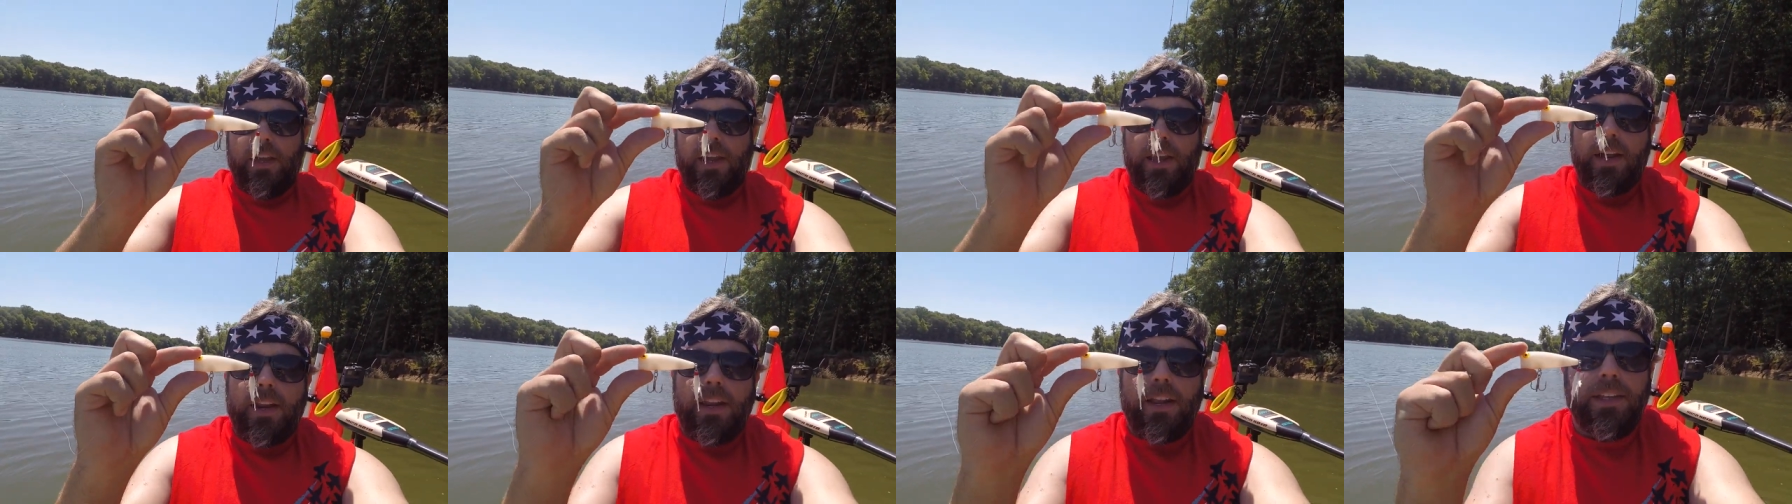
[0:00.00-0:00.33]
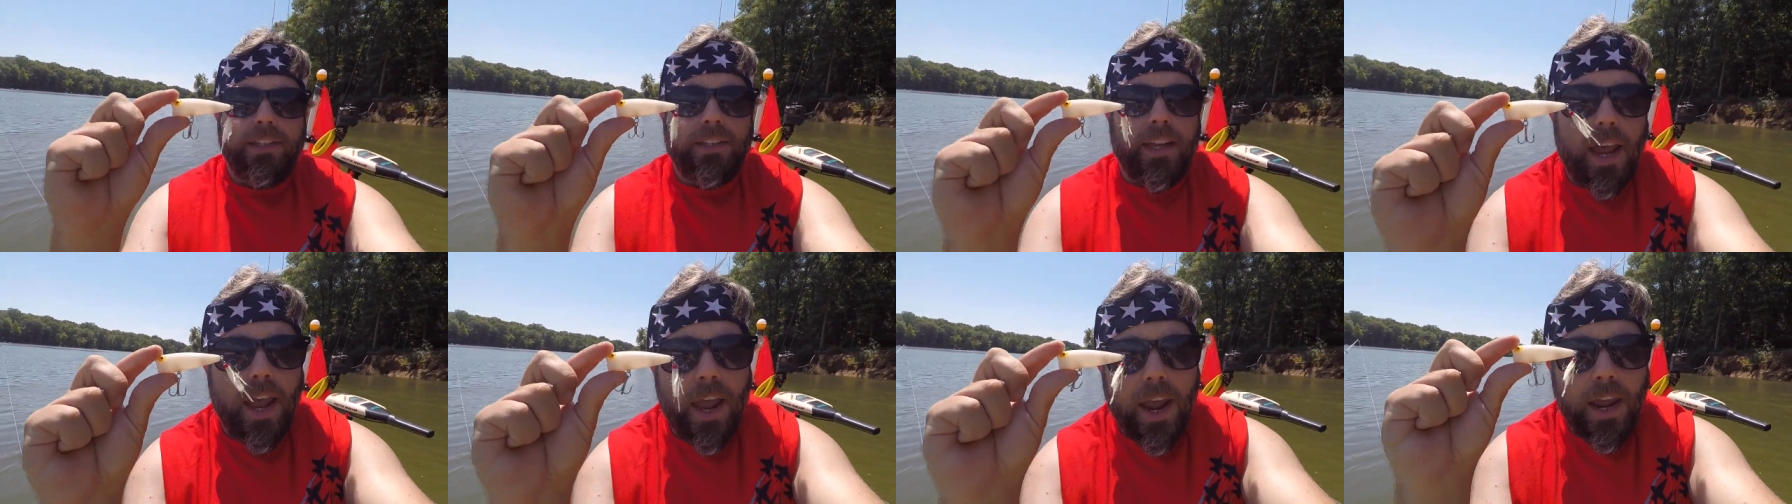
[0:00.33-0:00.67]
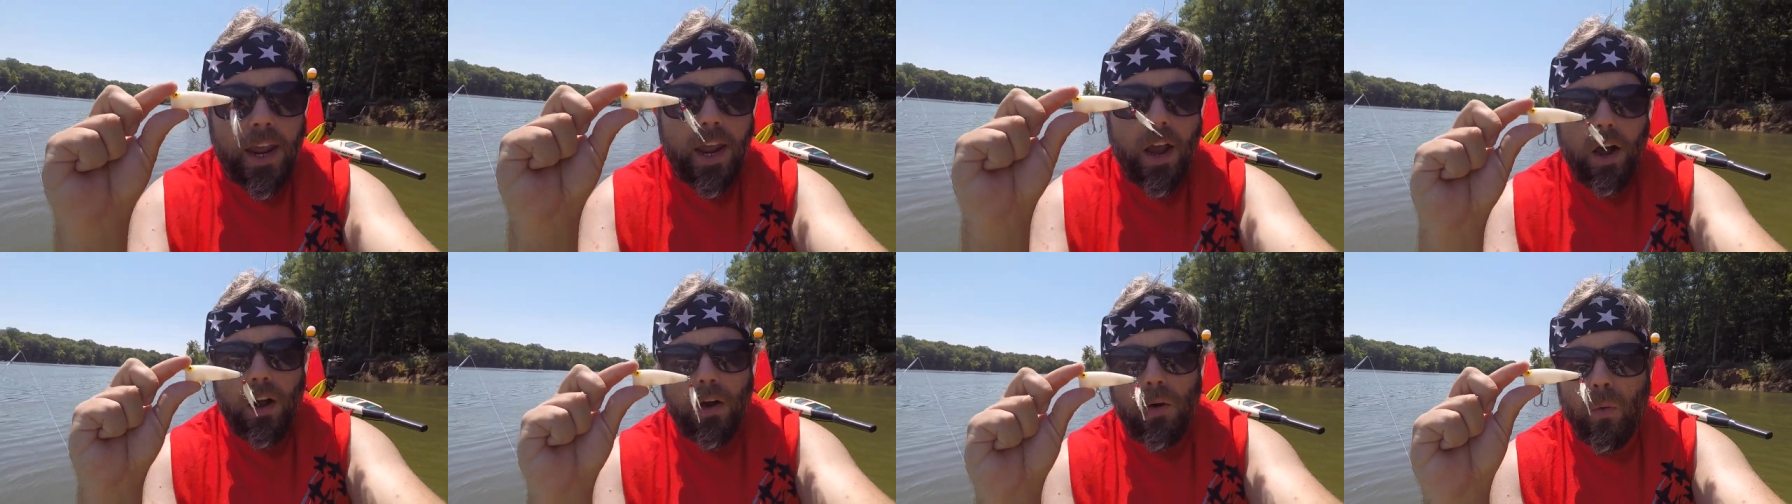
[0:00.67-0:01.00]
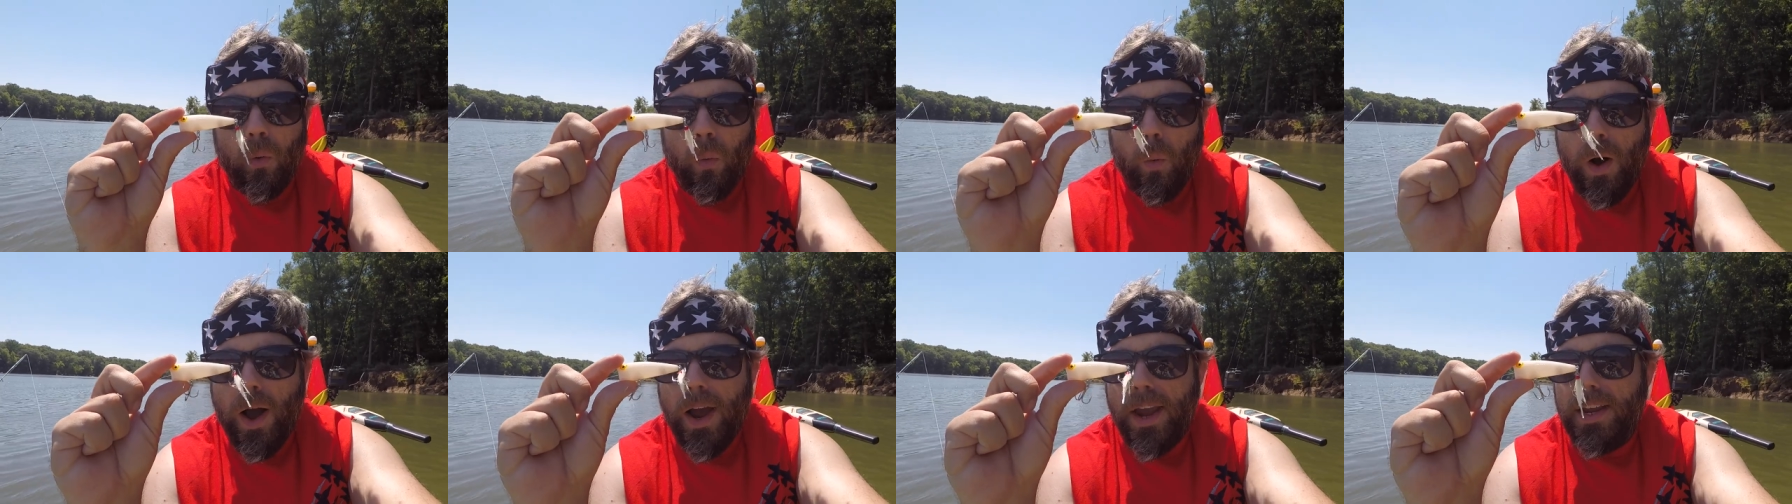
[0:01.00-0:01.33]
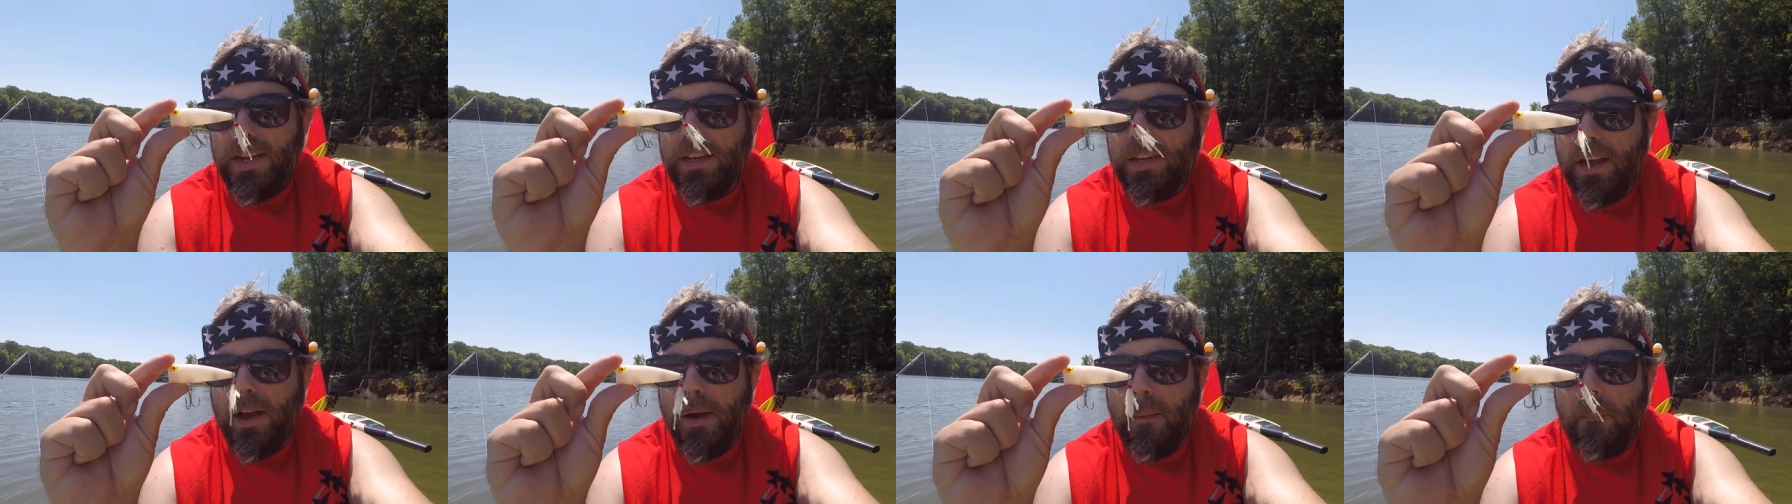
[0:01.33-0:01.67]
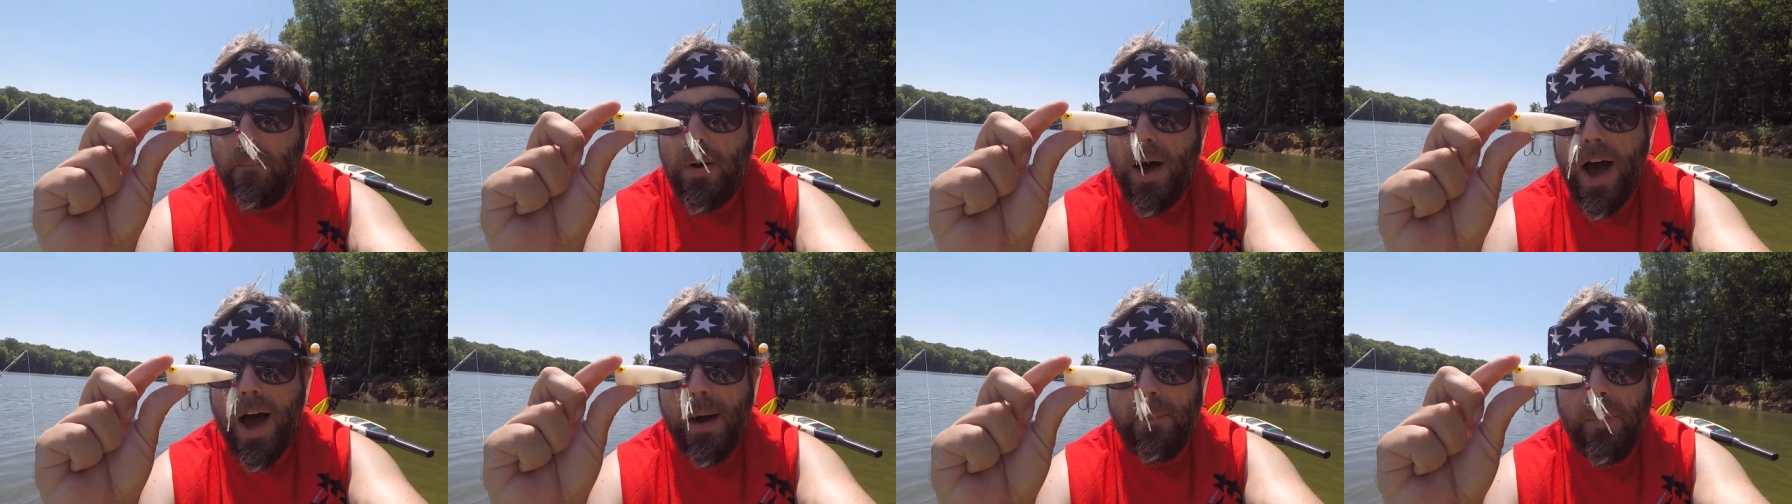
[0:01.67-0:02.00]
It is a white
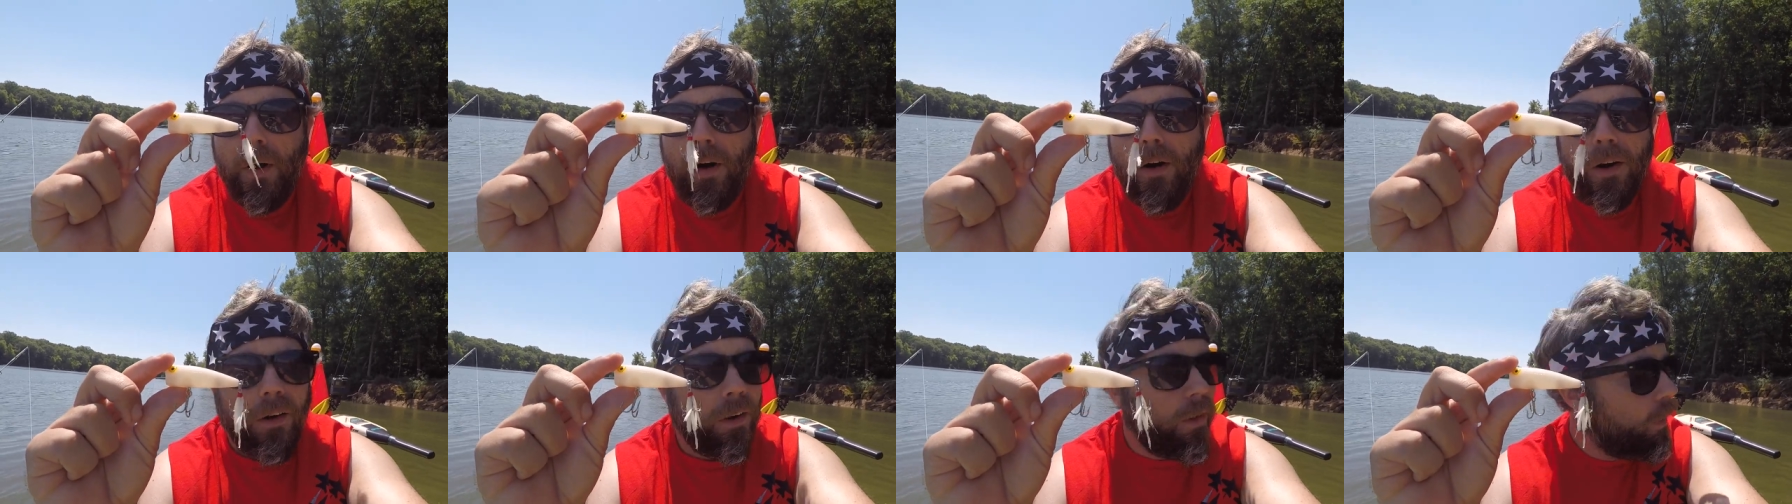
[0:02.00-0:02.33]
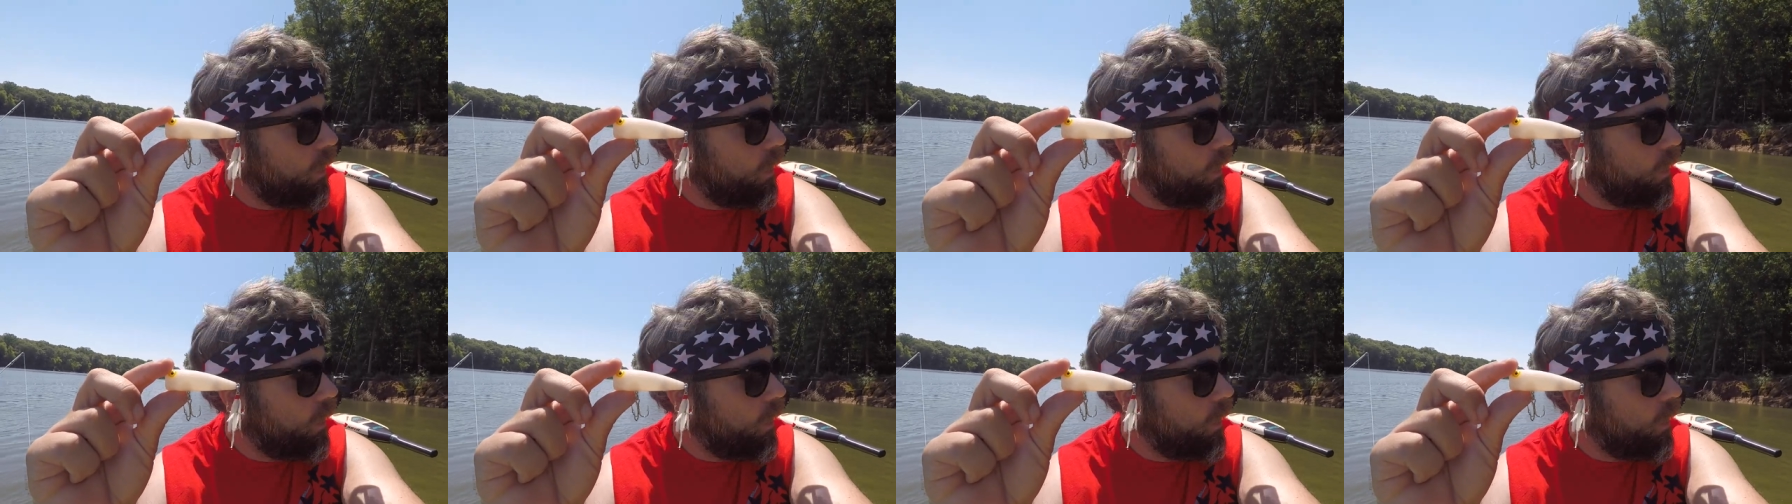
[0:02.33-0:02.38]
Pop R,